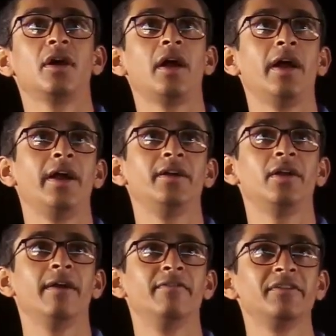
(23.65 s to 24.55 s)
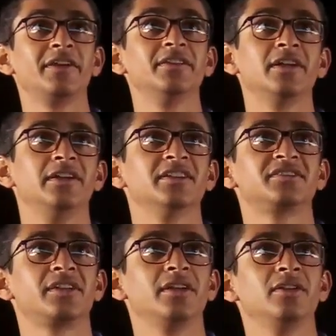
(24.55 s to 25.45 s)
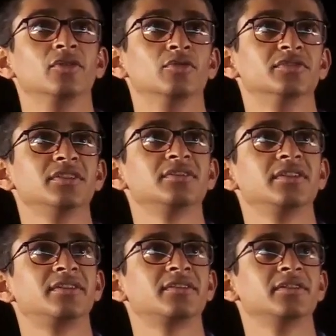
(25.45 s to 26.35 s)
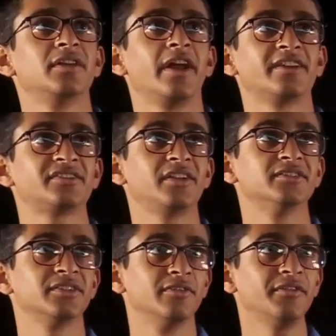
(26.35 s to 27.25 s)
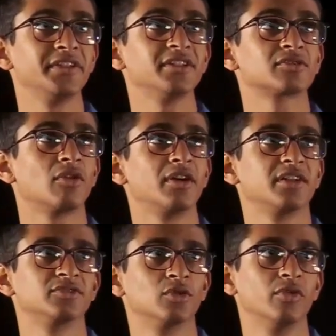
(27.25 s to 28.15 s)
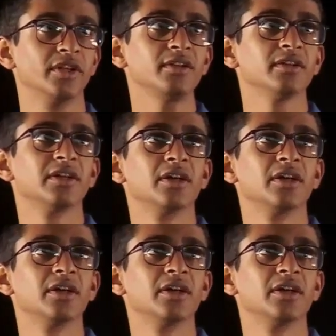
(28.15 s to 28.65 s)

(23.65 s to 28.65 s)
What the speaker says: and everyone in the industry uses it extensively, which is called as zoning.